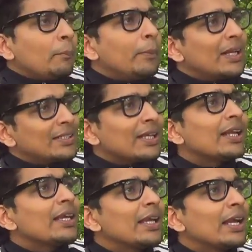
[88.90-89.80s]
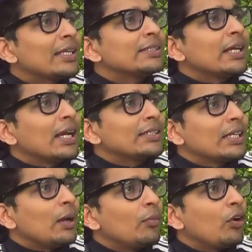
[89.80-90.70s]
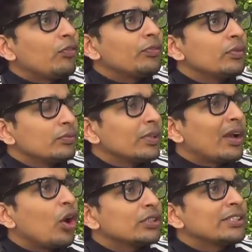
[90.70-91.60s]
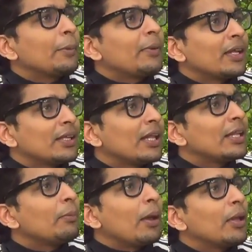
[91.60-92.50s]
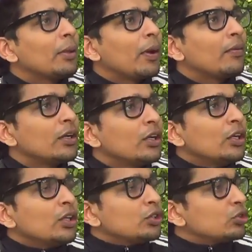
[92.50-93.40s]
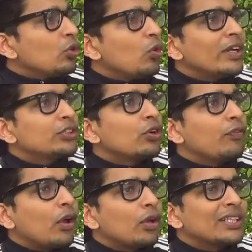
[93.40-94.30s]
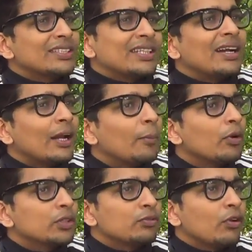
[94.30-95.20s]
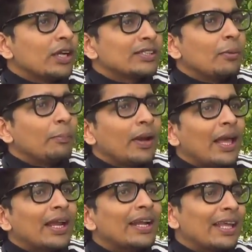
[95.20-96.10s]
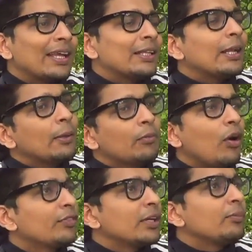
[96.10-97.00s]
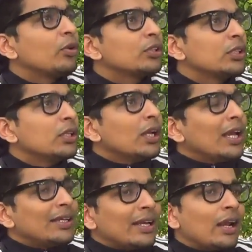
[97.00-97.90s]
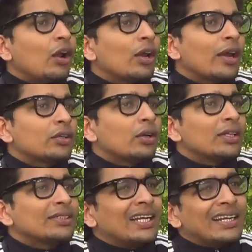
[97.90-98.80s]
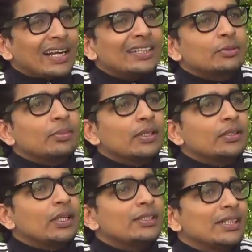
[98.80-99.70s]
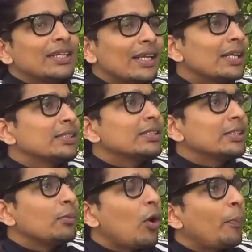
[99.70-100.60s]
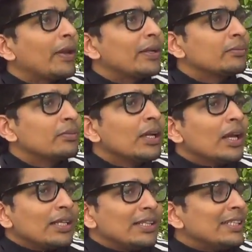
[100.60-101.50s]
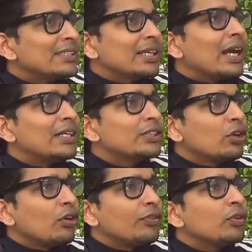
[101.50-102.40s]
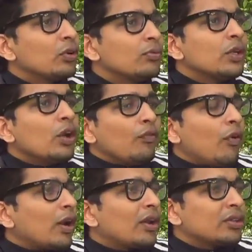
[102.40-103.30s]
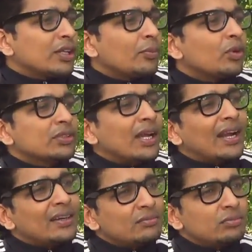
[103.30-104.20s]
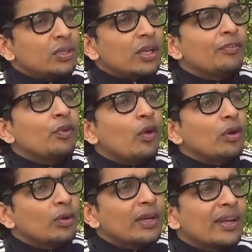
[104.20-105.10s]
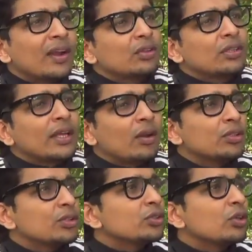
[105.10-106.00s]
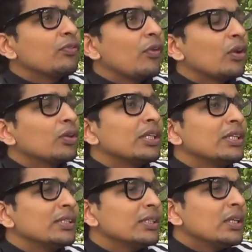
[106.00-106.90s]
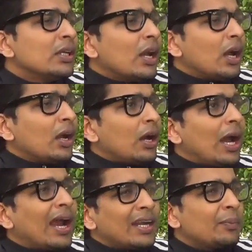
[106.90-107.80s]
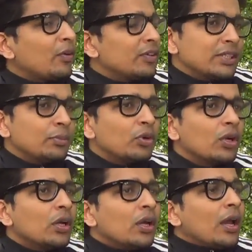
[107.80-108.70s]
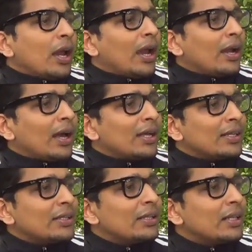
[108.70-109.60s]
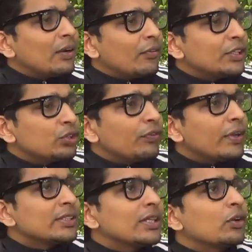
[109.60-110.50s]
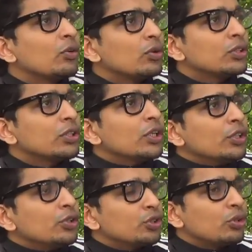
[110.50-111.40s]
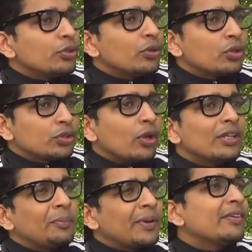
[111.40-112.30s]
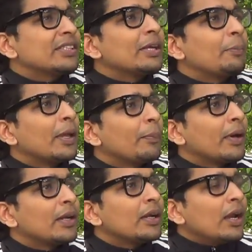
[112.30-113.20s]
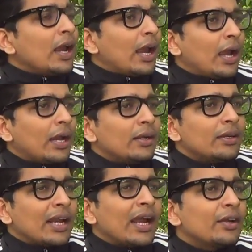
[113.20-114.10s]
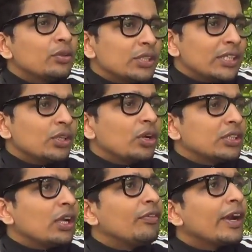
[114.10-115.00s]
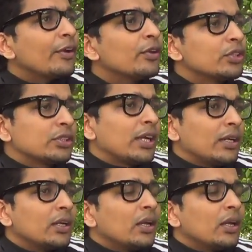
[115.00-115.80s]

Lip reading: Basically, GATE is an exam of the concept rather than the memory power. So one should follow the standard books. For example, I can take the name of some books. In analog electronics, Sedra and Smith. In signal and system, Oppenheim. These kinds of, you know, foreign author books. And if you want to Indian author, then also you should follow the IIT professor book. And other than that, once you finish a course, you should, you know, solve the previous year paper and try to judge yourself where do you stand.